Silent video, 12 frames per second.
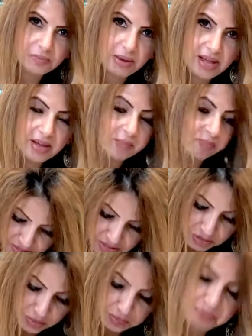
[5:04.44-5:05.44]
make.
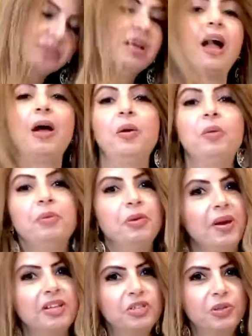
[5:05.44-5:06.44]
So I hope you
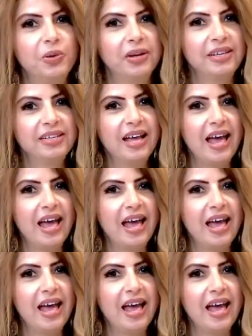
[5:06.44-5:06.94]
enjoy it,